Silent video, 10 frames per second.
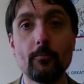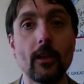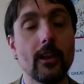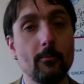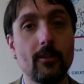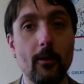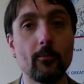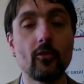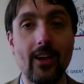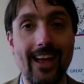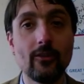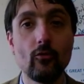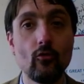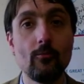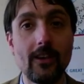Lib Dems tend
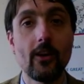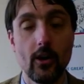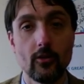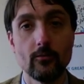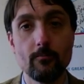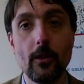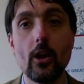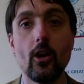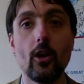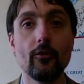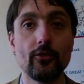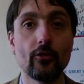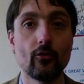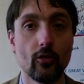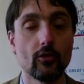to be the home of
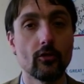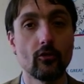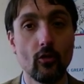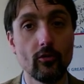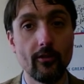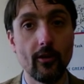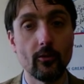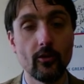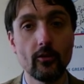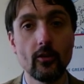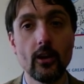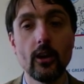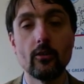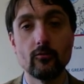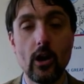disgruntled Tory voters
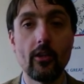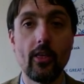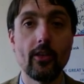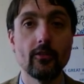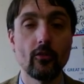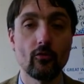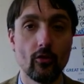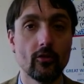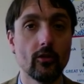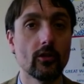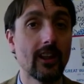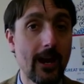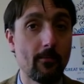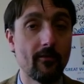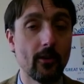rather than disgruntled
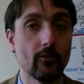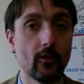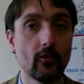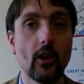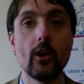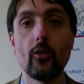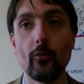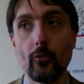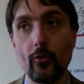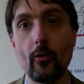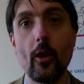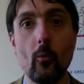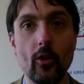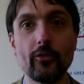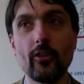Labour voters, though there
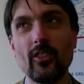was a